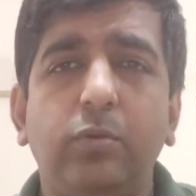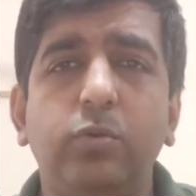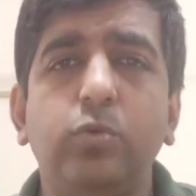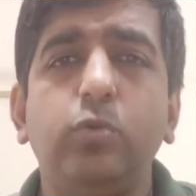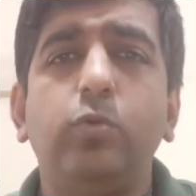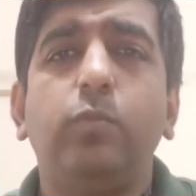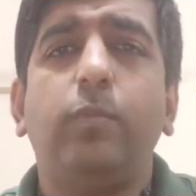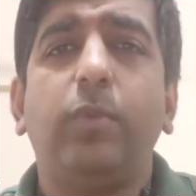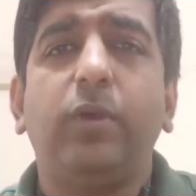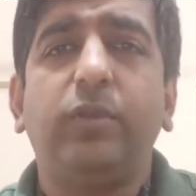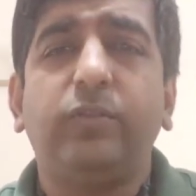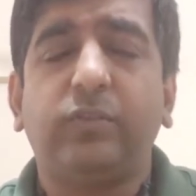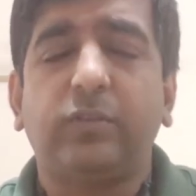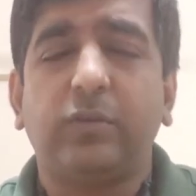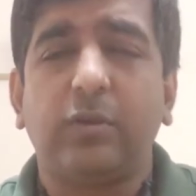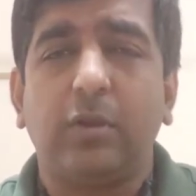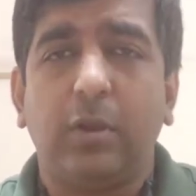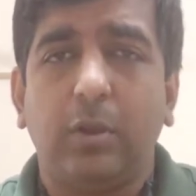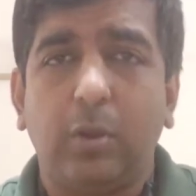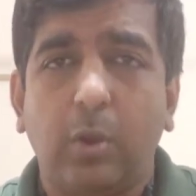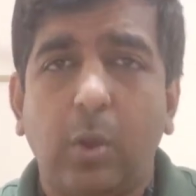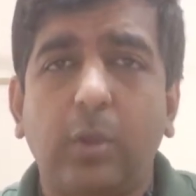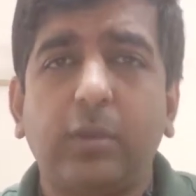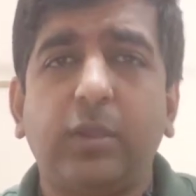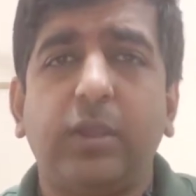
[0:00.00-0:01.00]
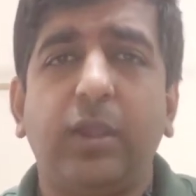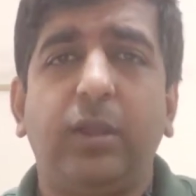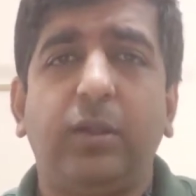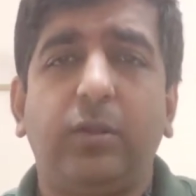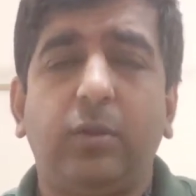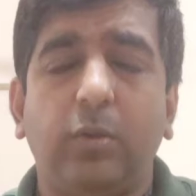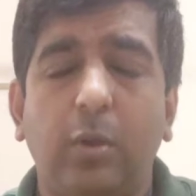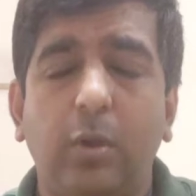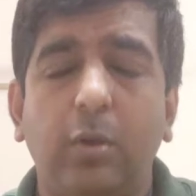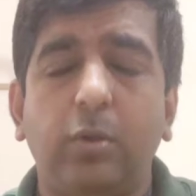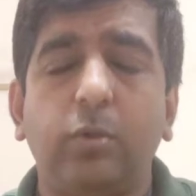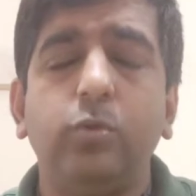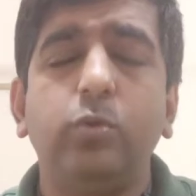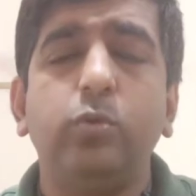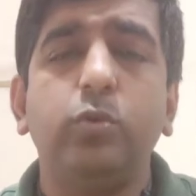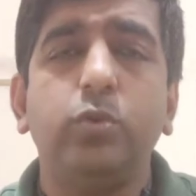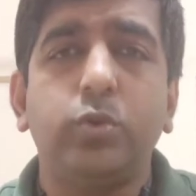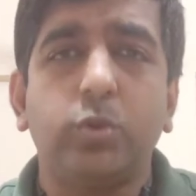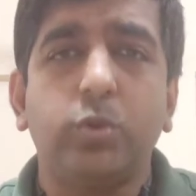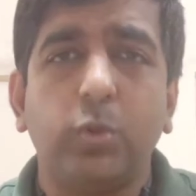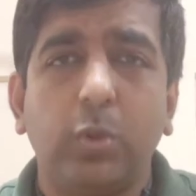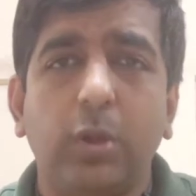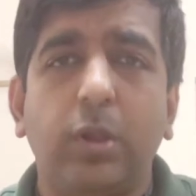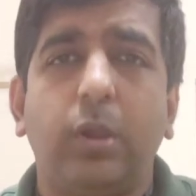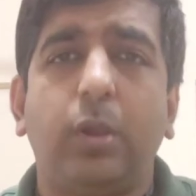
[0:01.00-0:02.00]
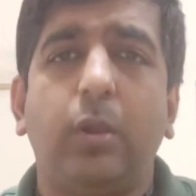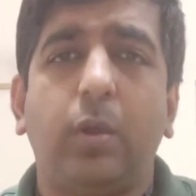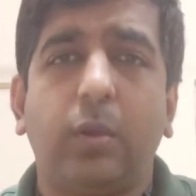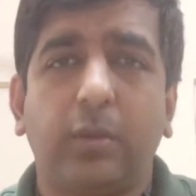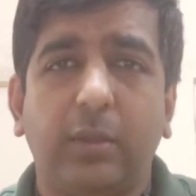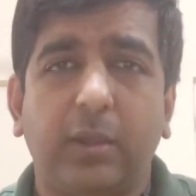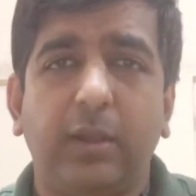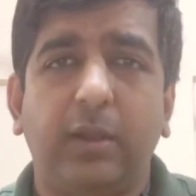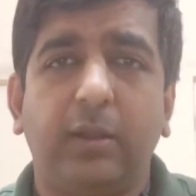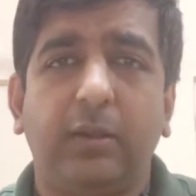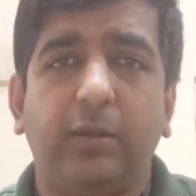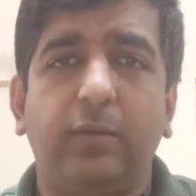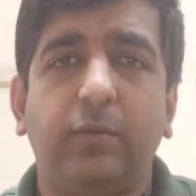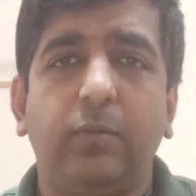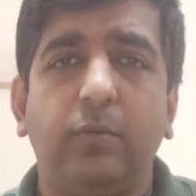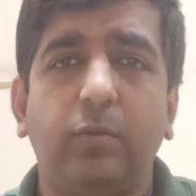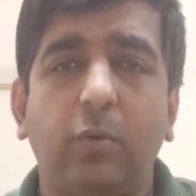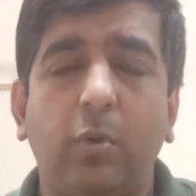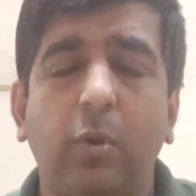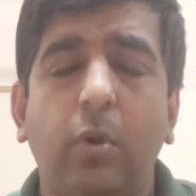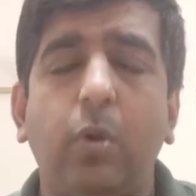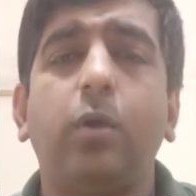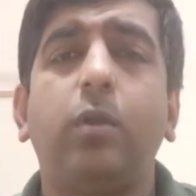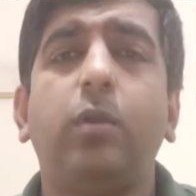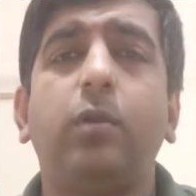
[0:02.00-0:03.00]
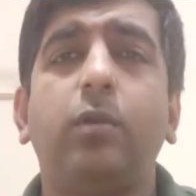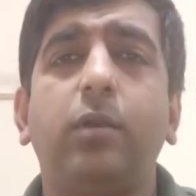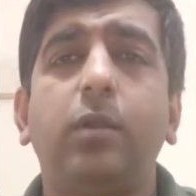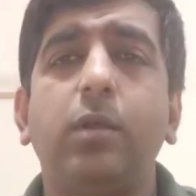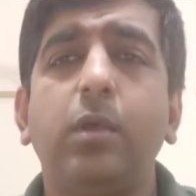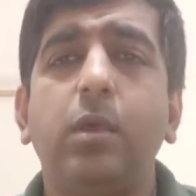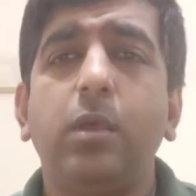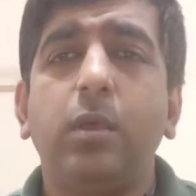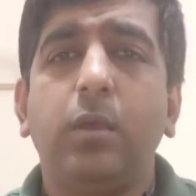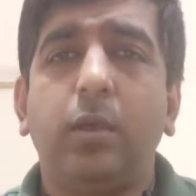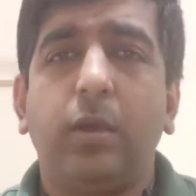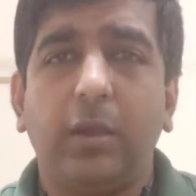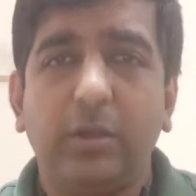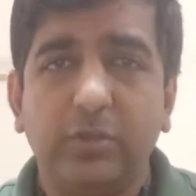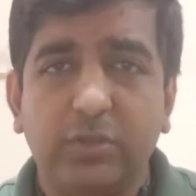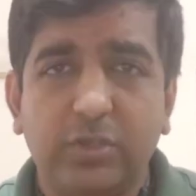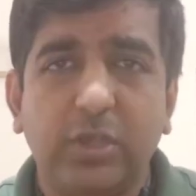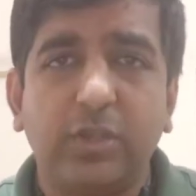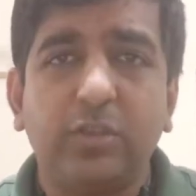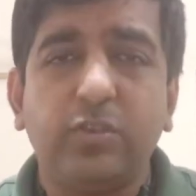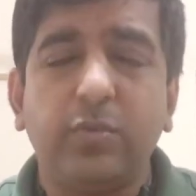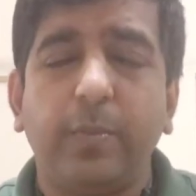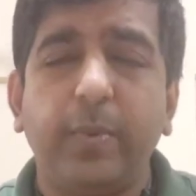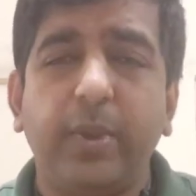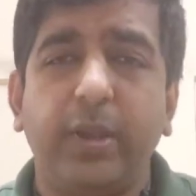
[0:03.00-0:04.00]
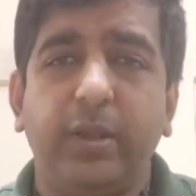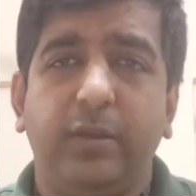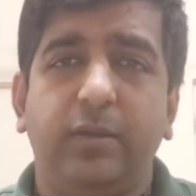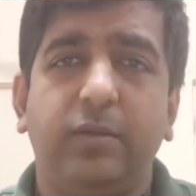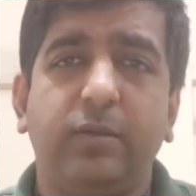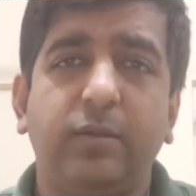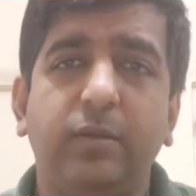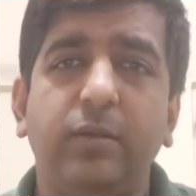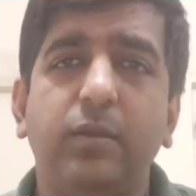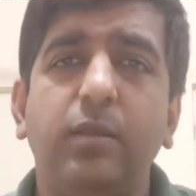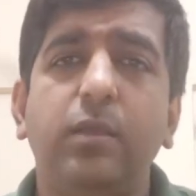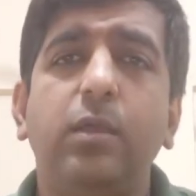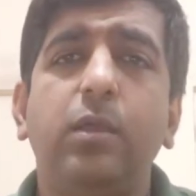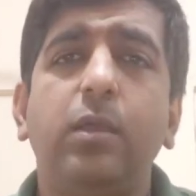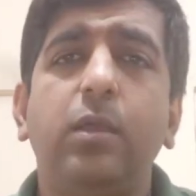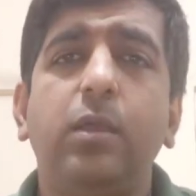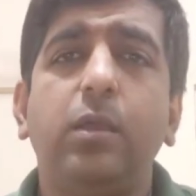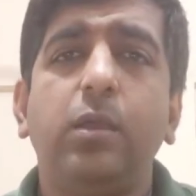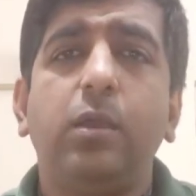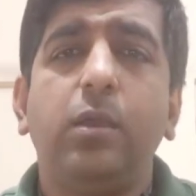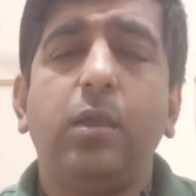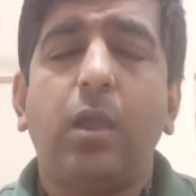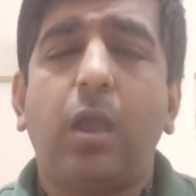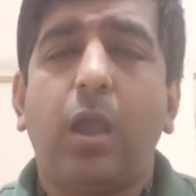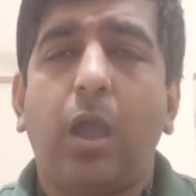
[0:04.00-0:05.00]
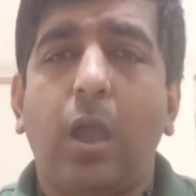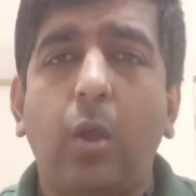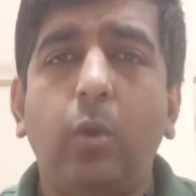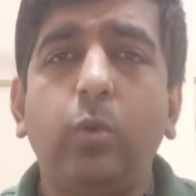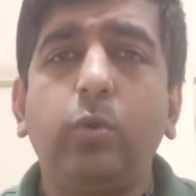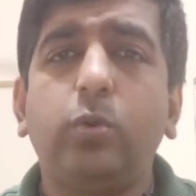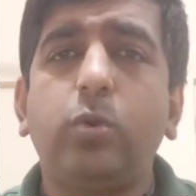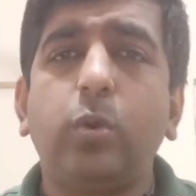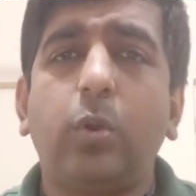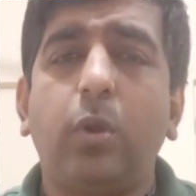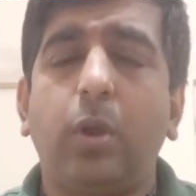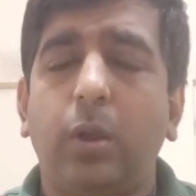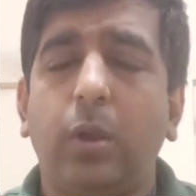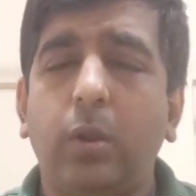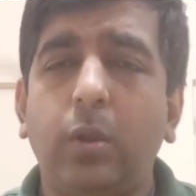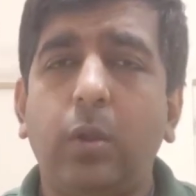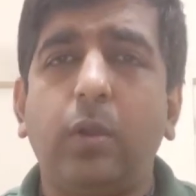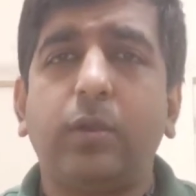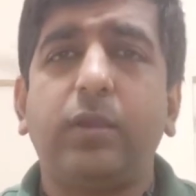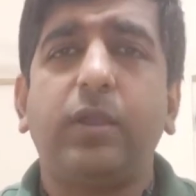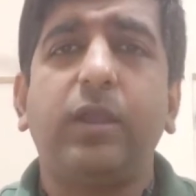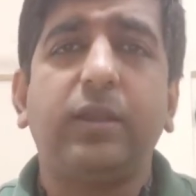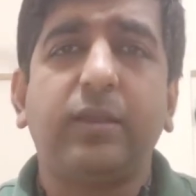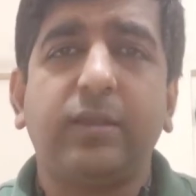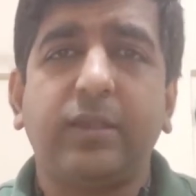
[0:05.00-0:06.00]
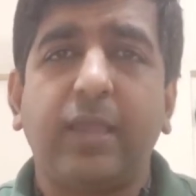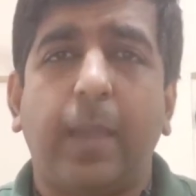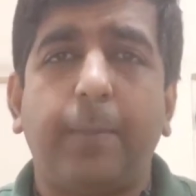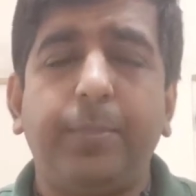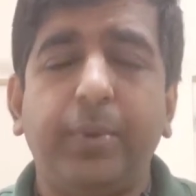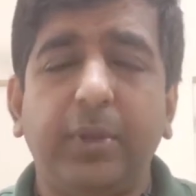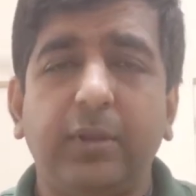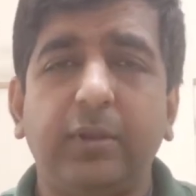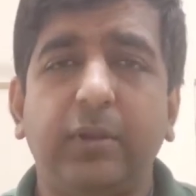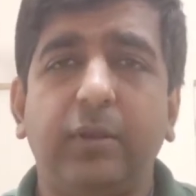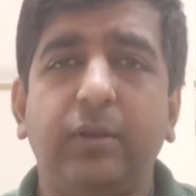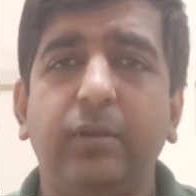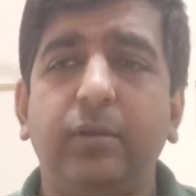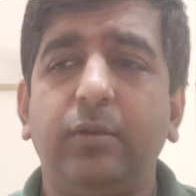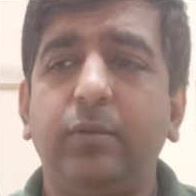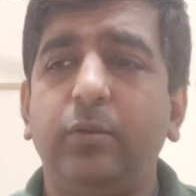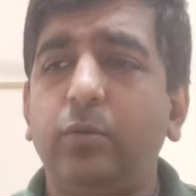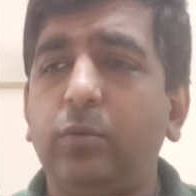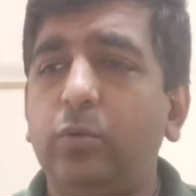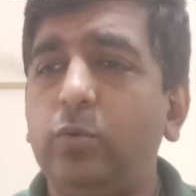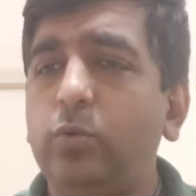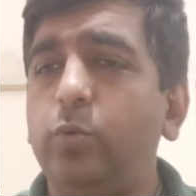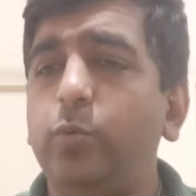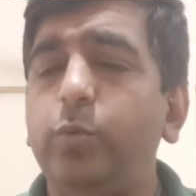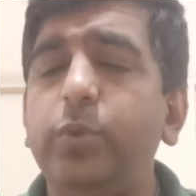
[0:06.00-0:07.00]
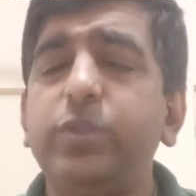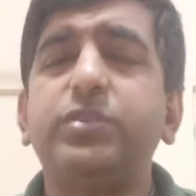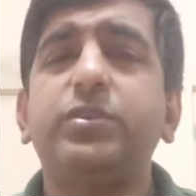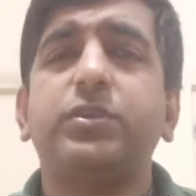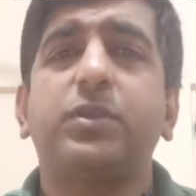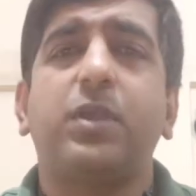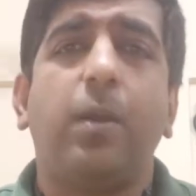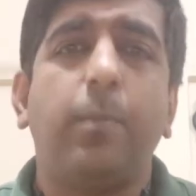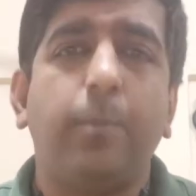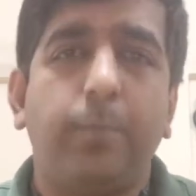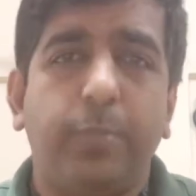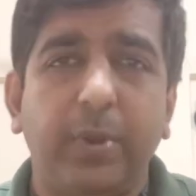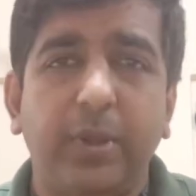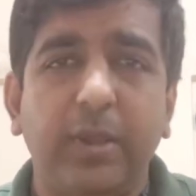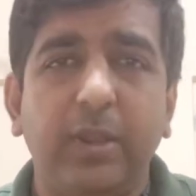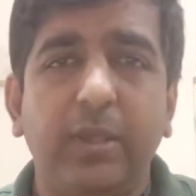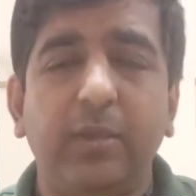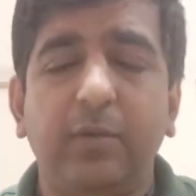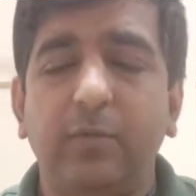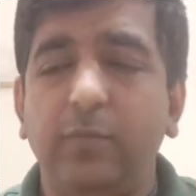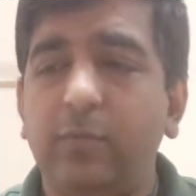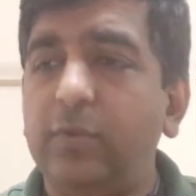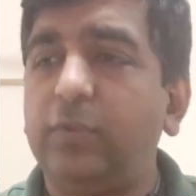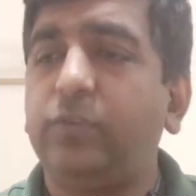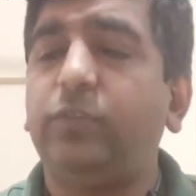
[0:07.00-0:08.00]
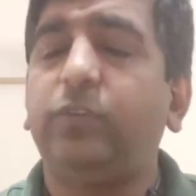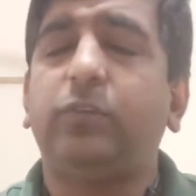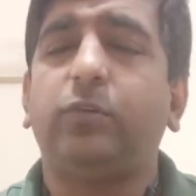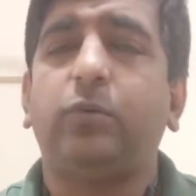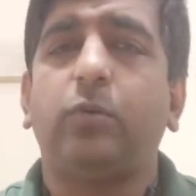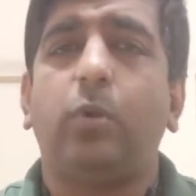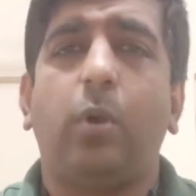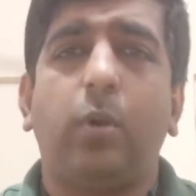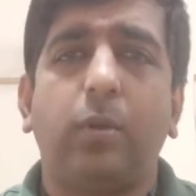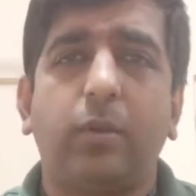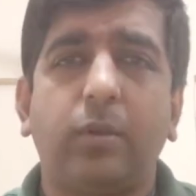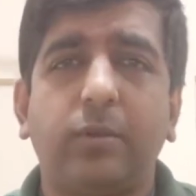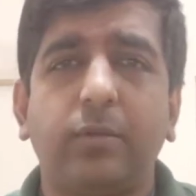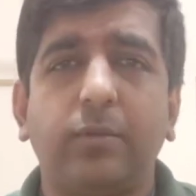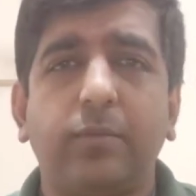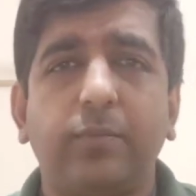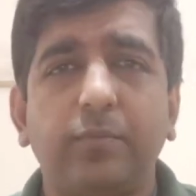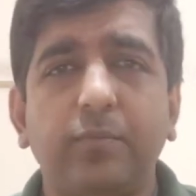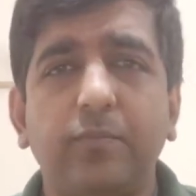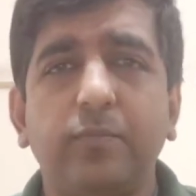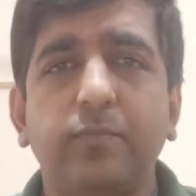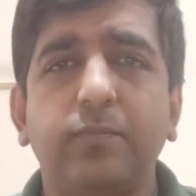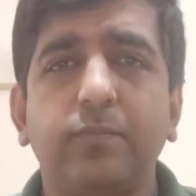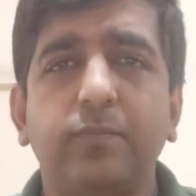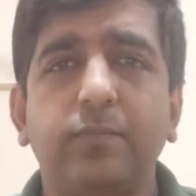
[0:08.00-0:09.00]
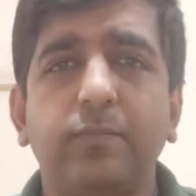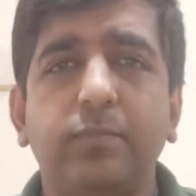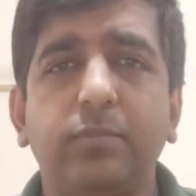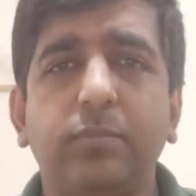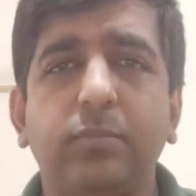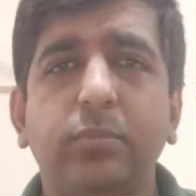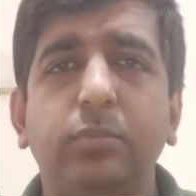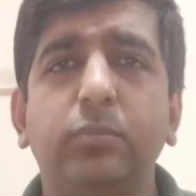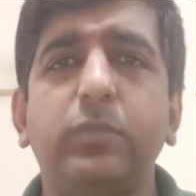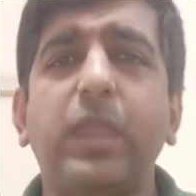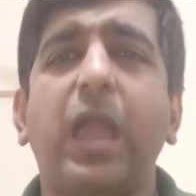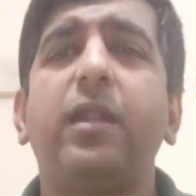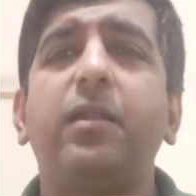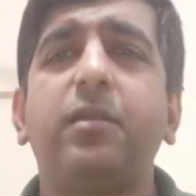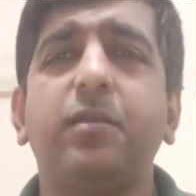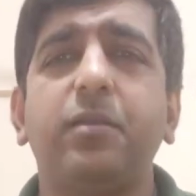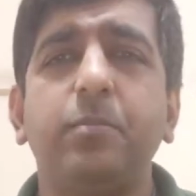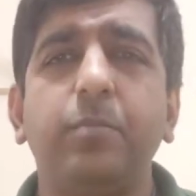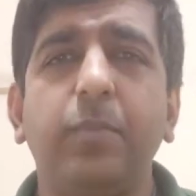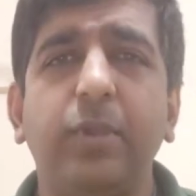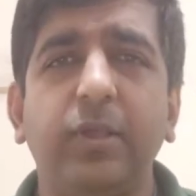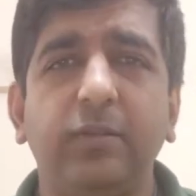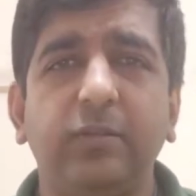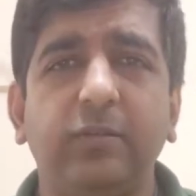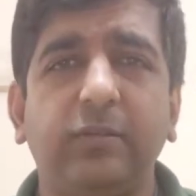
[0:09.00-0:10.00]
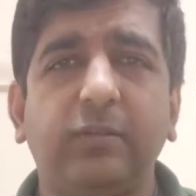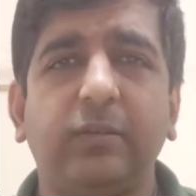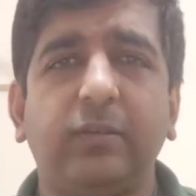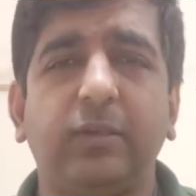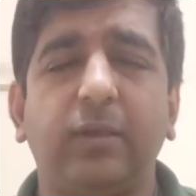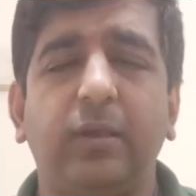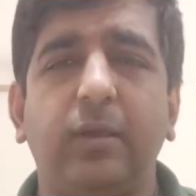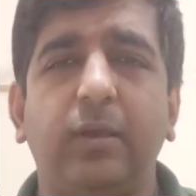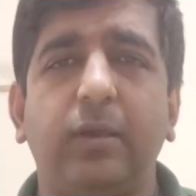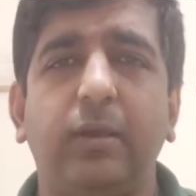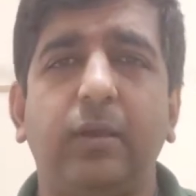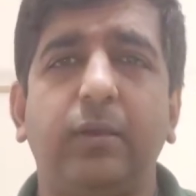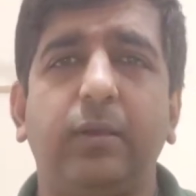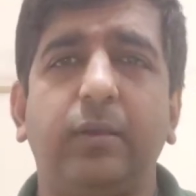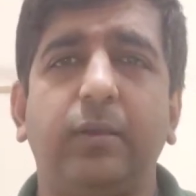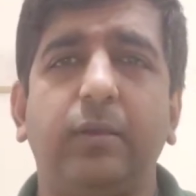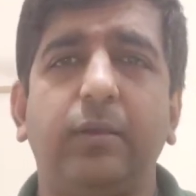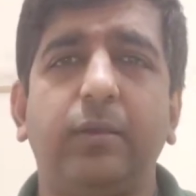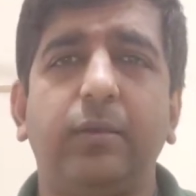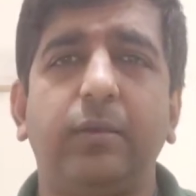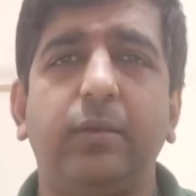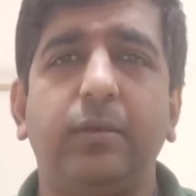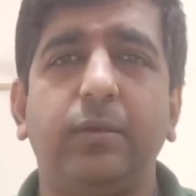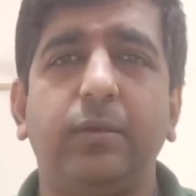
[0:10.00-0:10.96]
you must allocate or you should allocate, or a judgment how to allocate capital to which company, which stock. That remains one